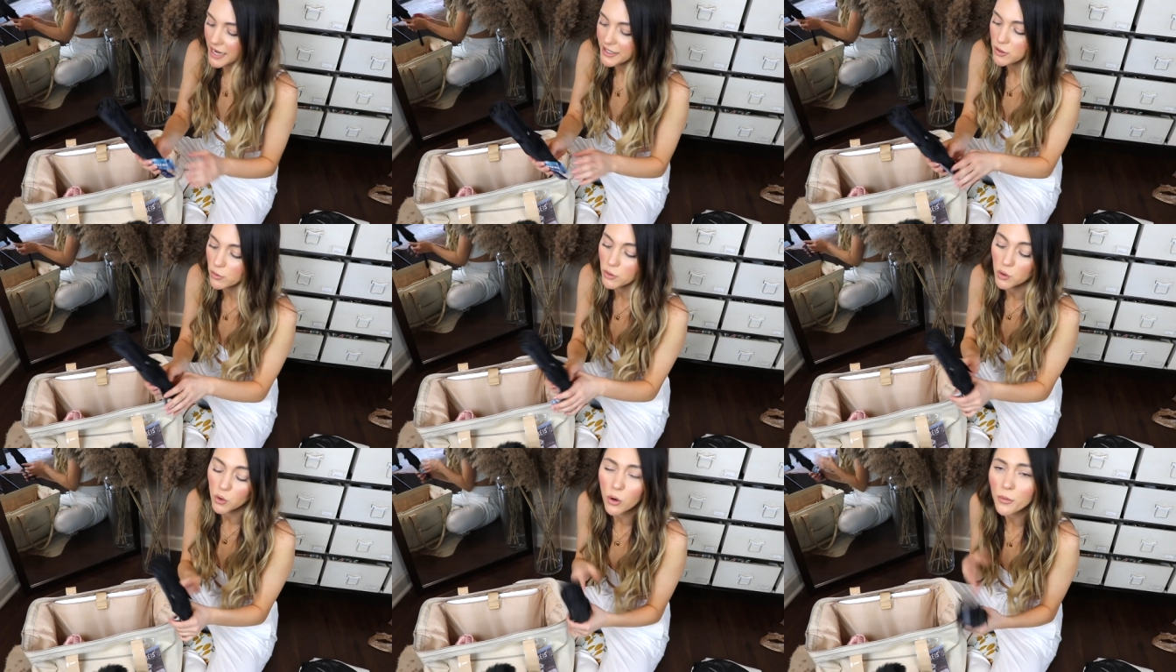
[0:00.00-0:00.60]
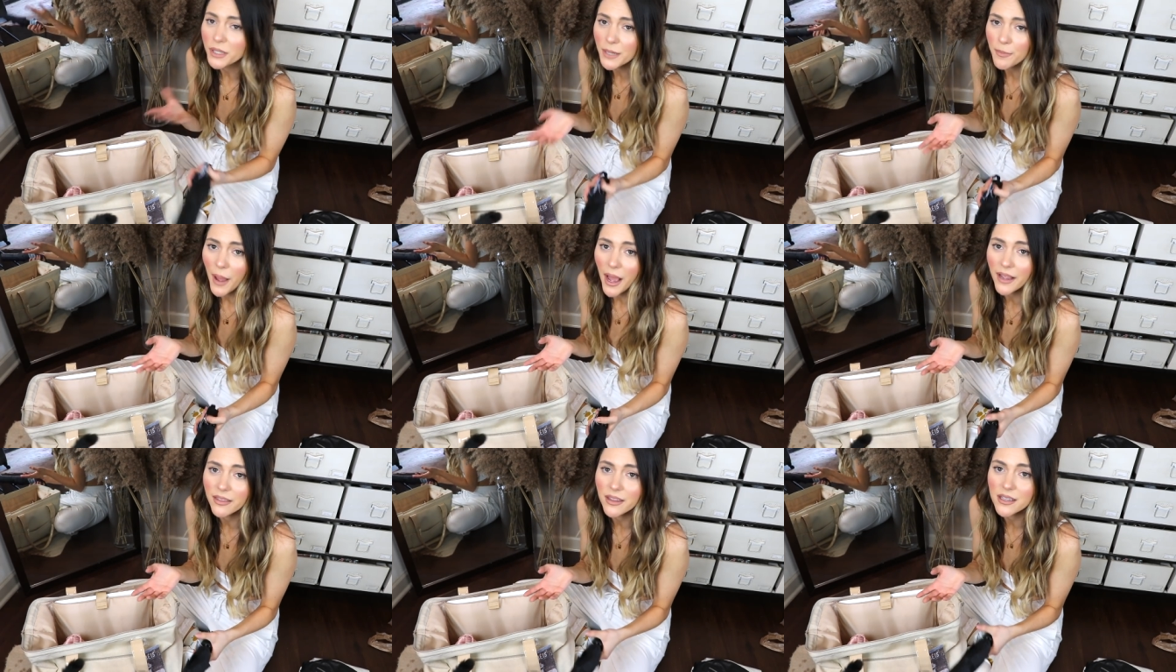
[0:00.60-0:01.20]
I don't normally
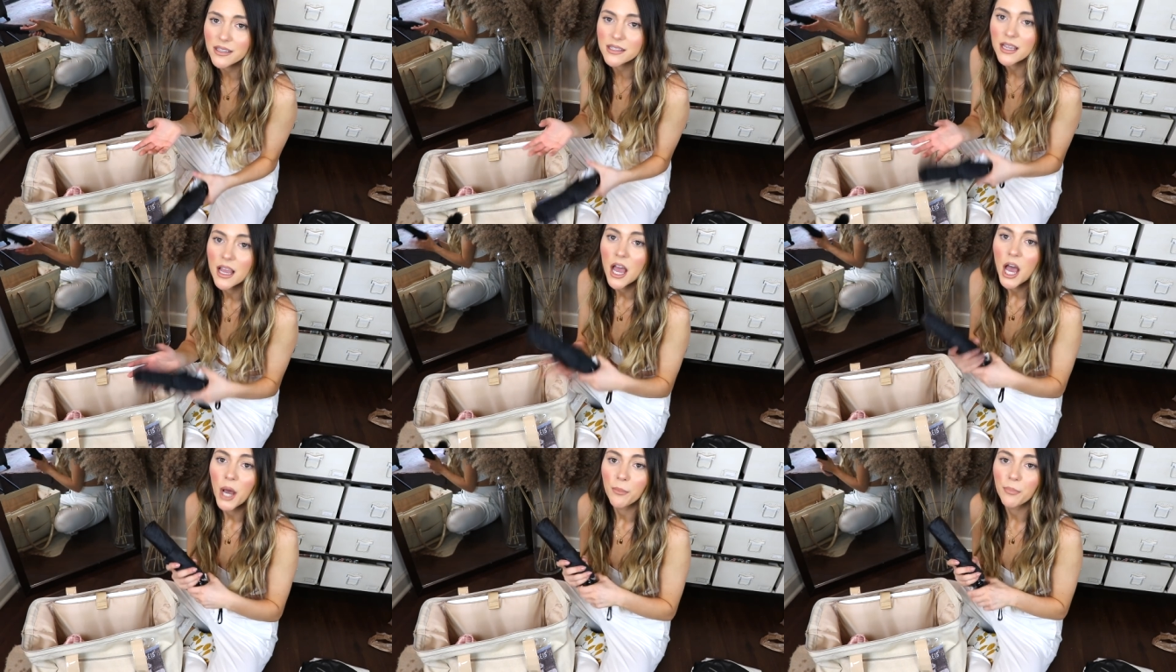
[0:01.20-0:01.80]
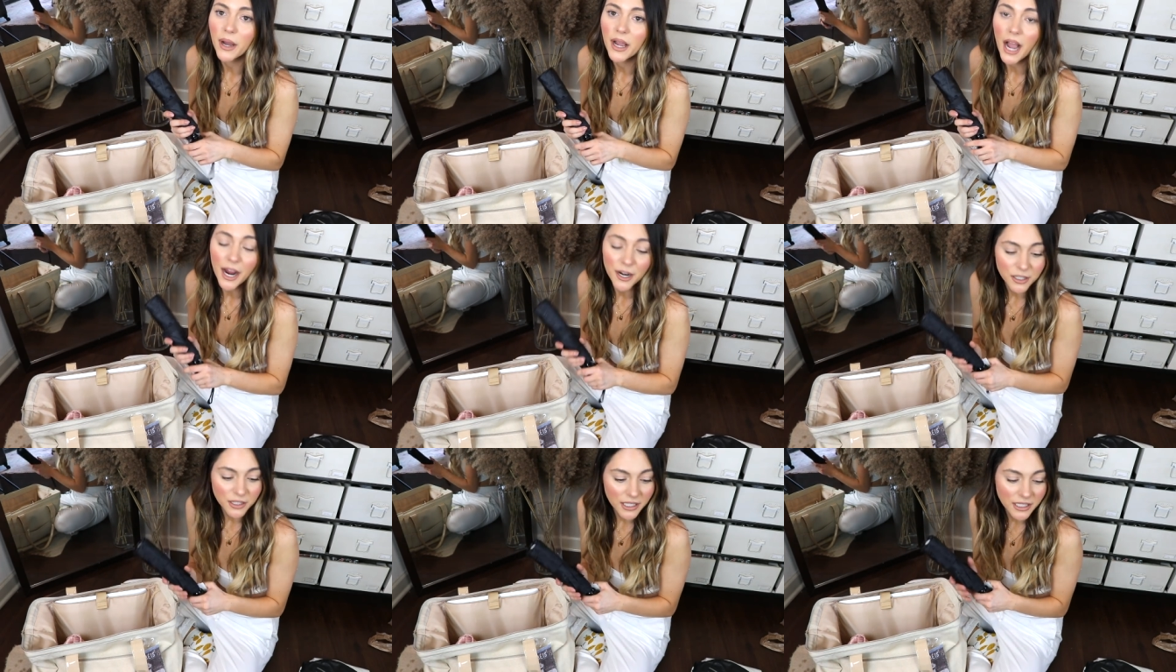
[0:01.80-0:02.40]
pack this, but
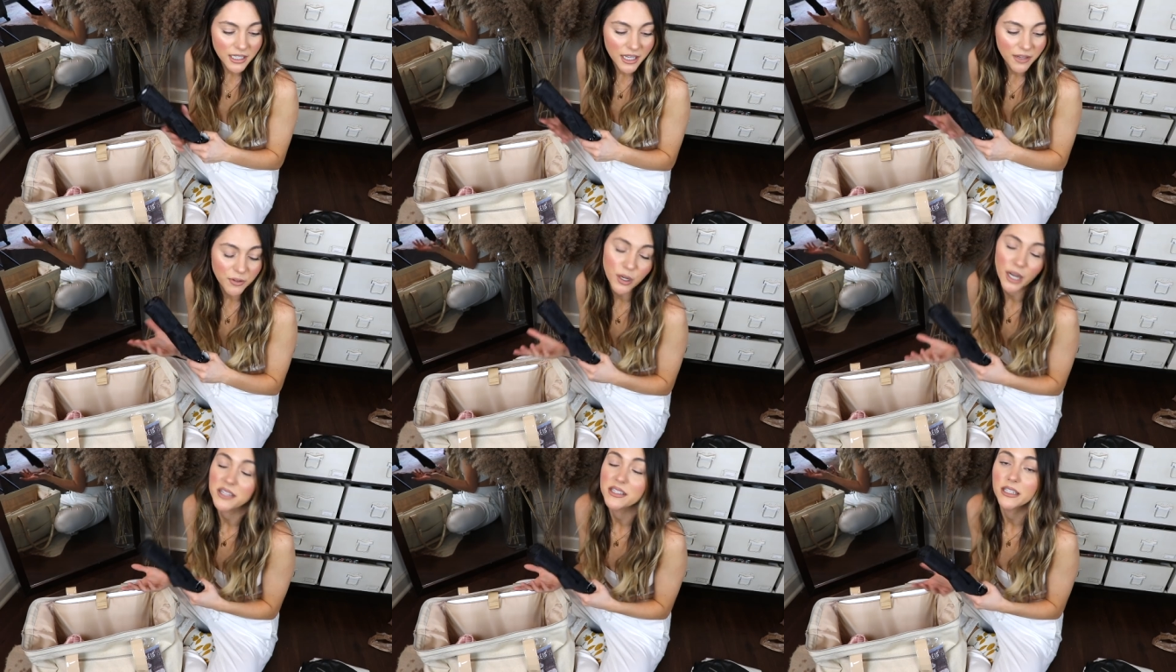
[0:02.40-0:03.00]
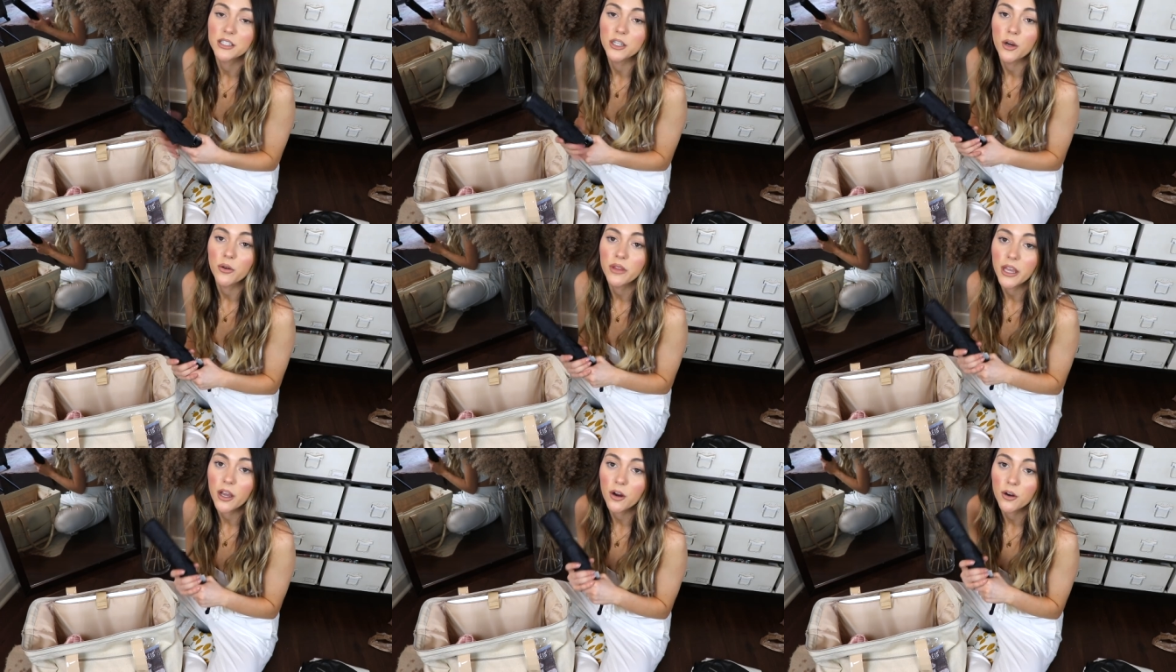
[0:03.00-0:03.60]
Ireland, if you guys didn't know,
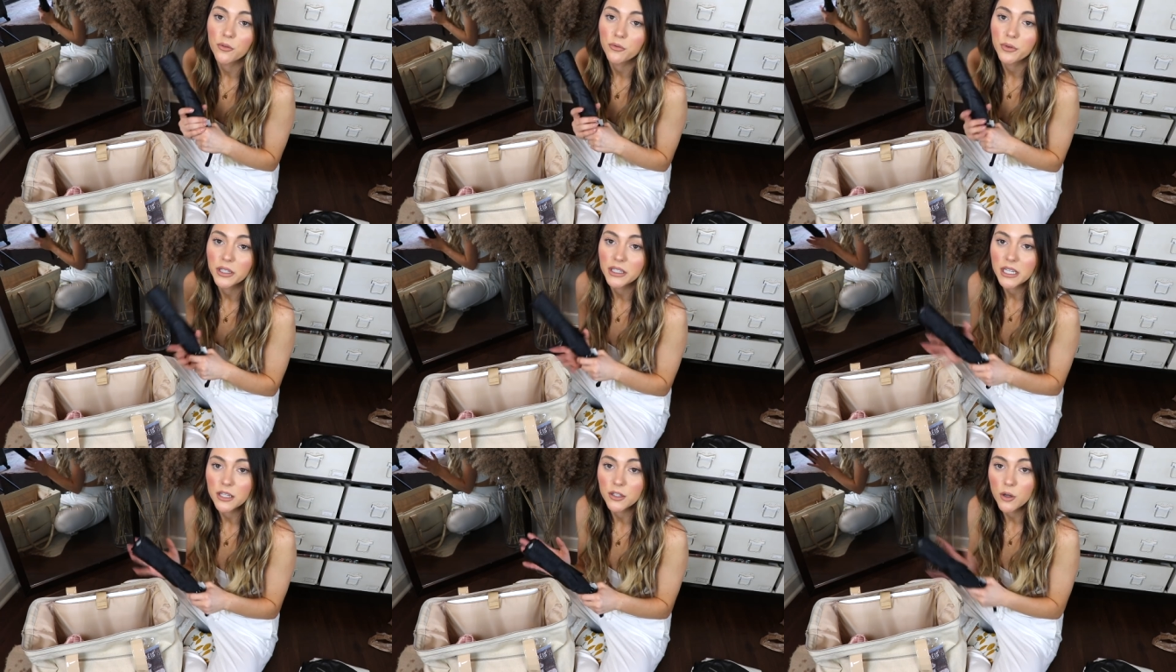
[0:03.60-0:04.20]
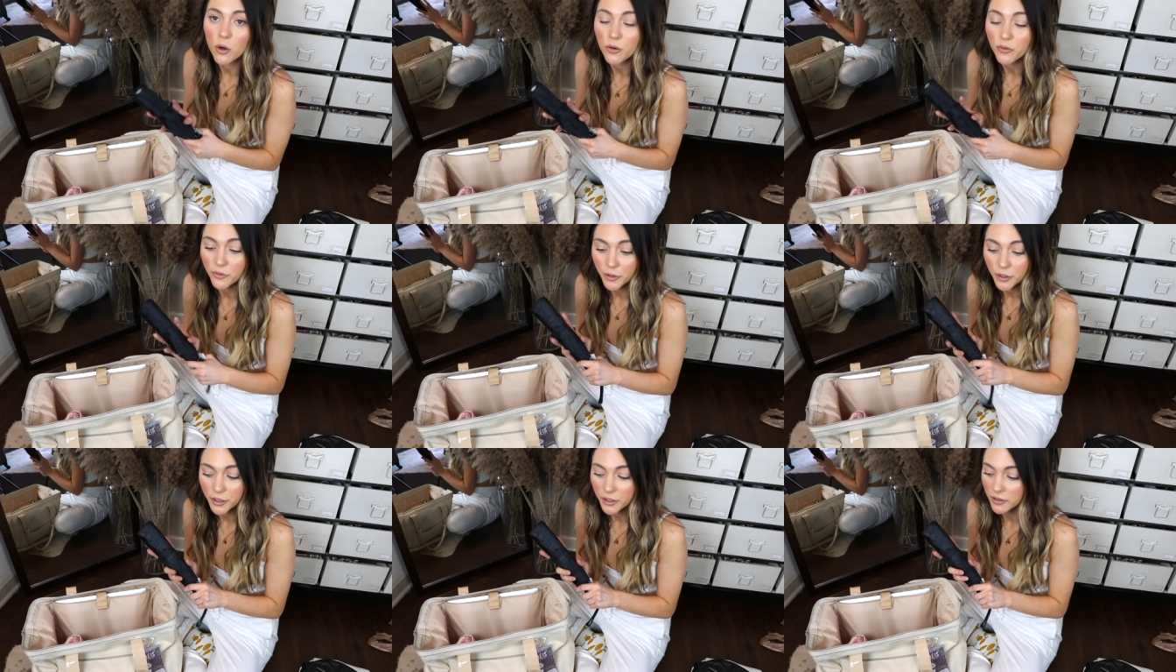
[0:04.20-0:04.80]
they are really known
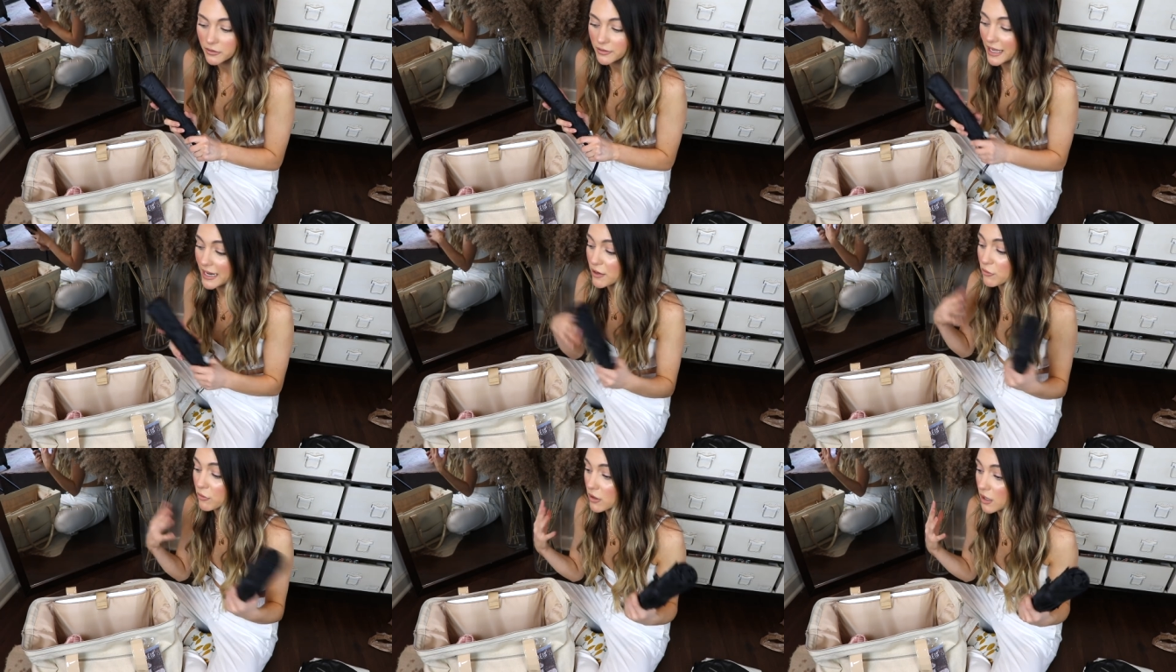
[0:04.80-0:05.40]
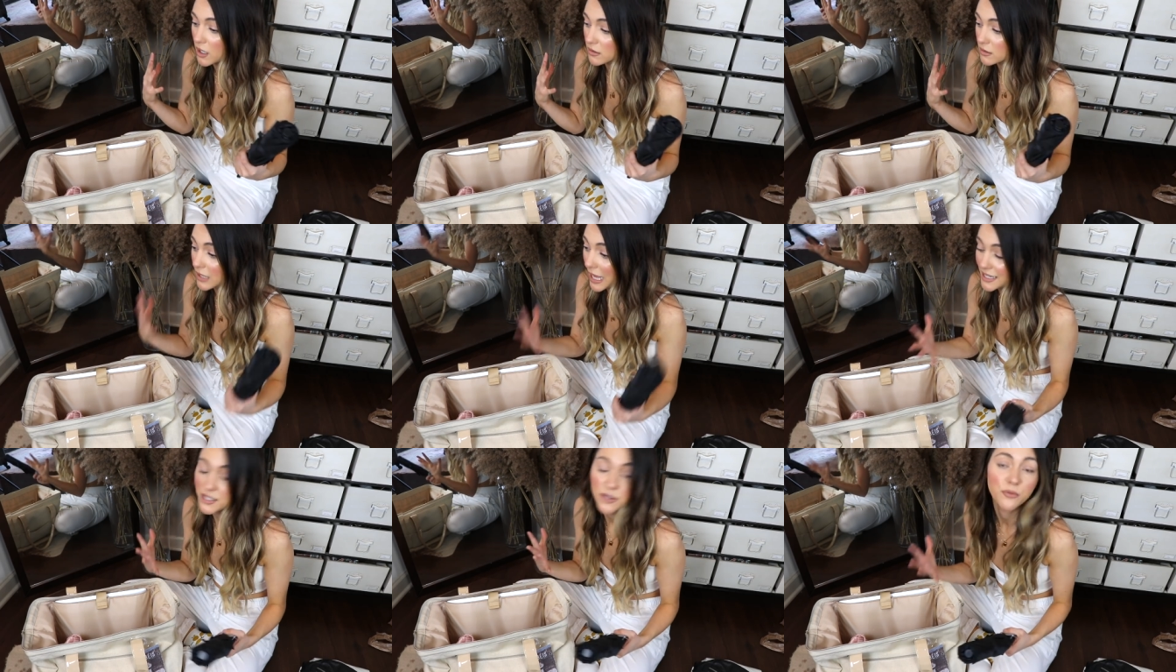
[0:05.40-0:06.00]
for getting
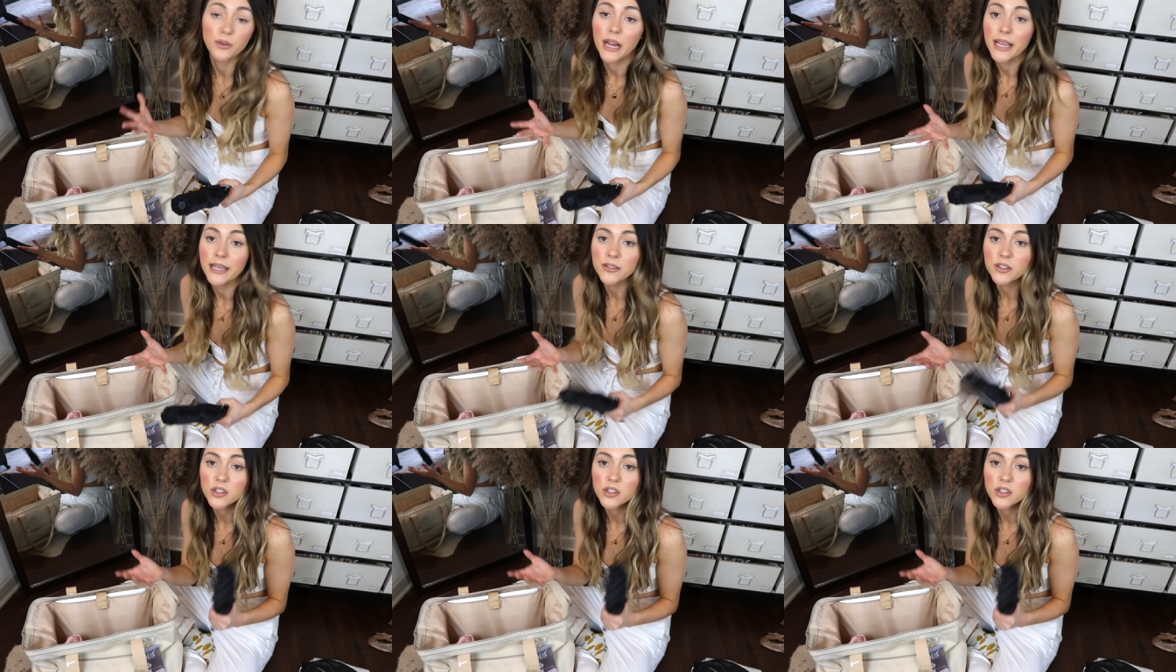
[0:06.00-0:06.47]
lots of rain.